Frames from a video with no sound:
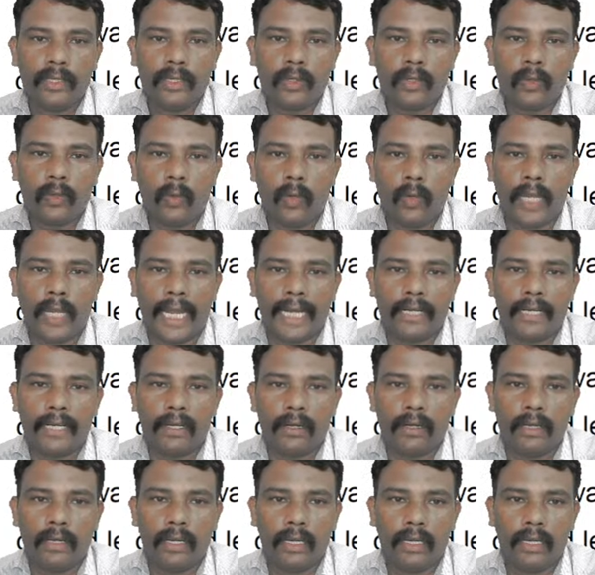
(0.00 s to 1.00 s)

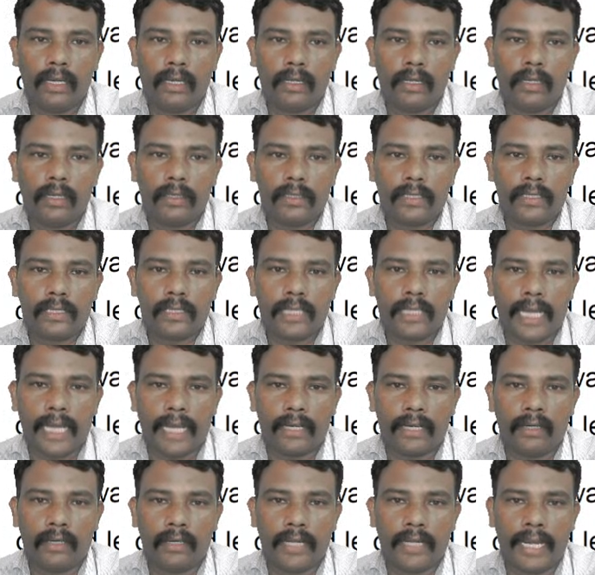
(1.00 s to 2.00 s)
collateral,
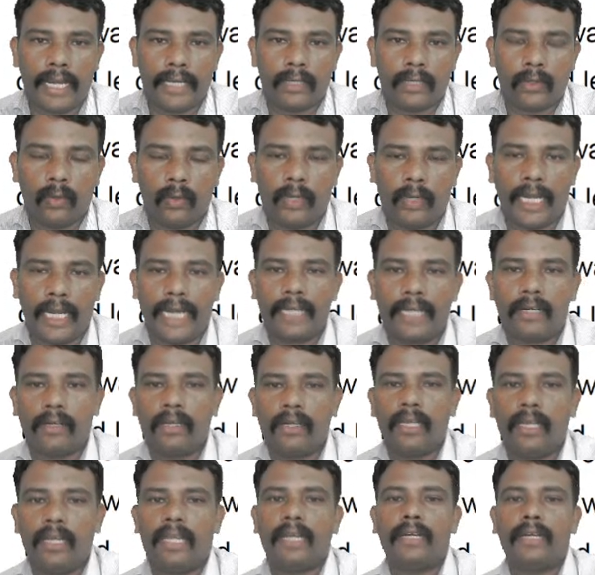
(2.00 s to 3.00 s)
staggered and
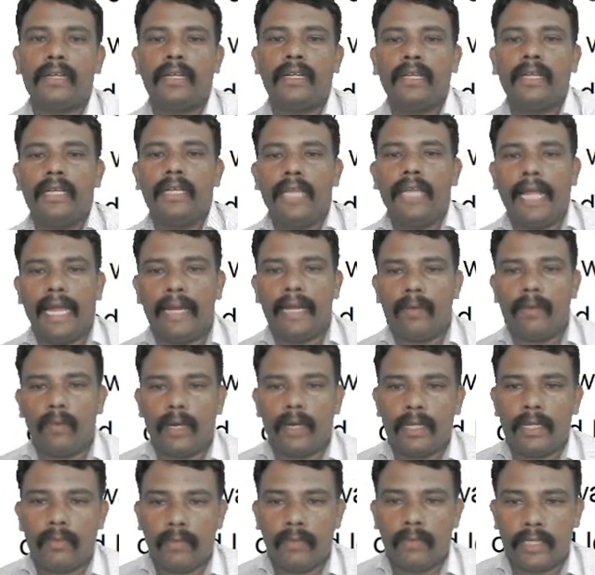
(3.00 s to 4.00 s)
collateral and
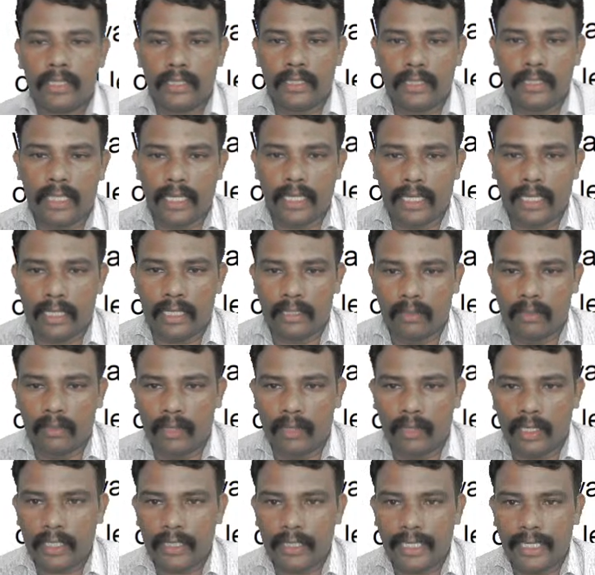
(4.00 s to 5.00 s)
what which is the another
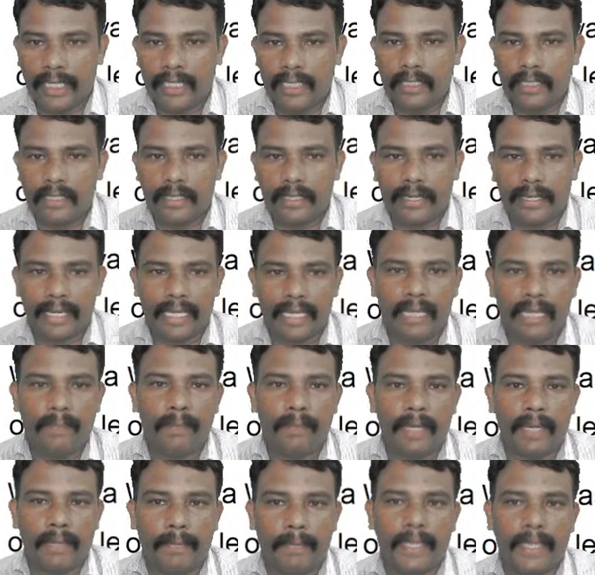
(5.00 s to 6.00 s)
word that is
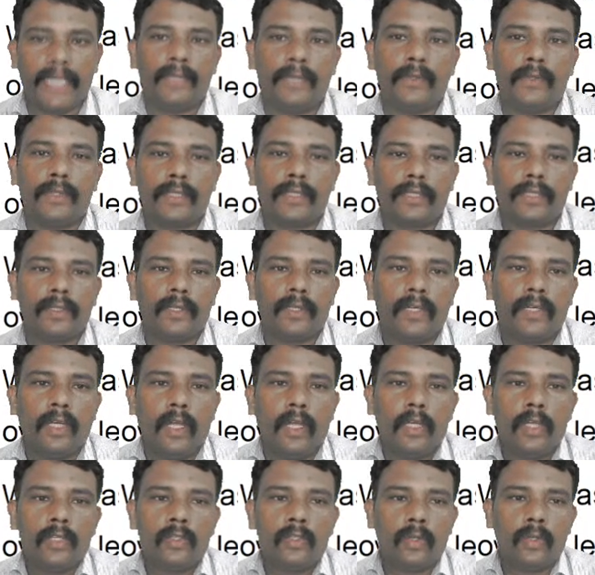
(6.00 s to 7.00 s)
repayment.
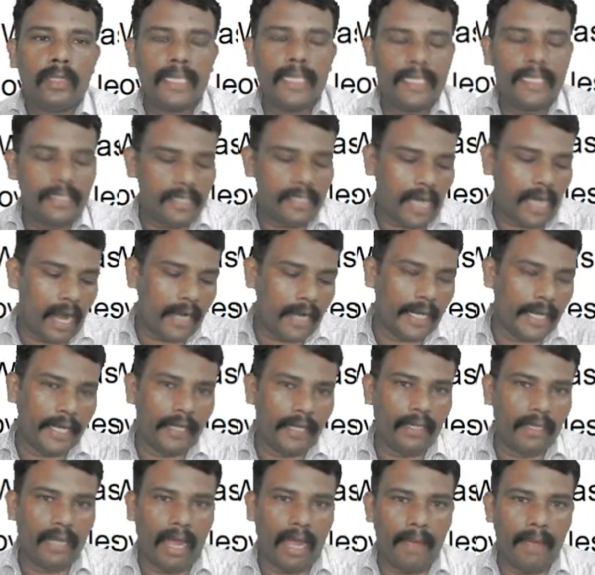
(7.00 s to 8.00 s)
So, they
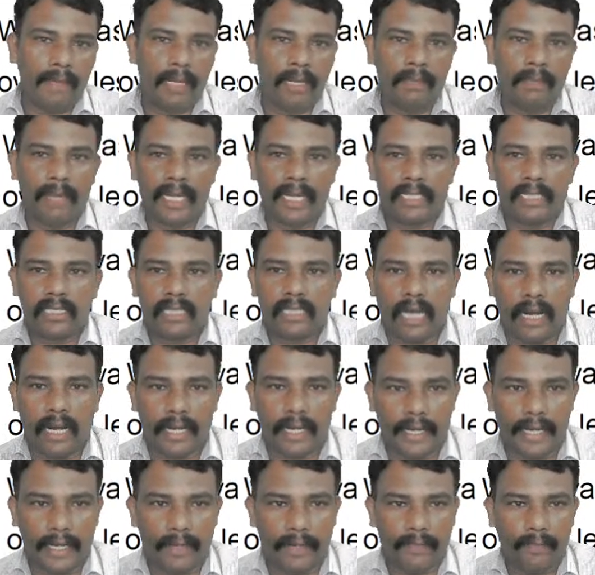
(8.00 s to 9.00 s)
started, Grameen Bank
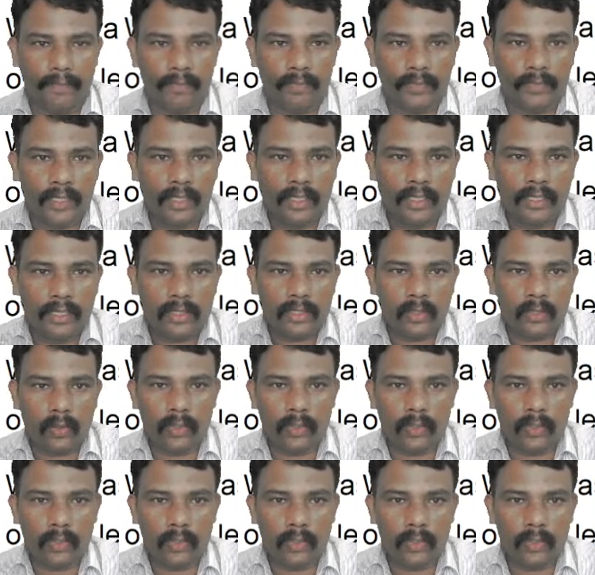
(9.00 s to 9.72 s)
started so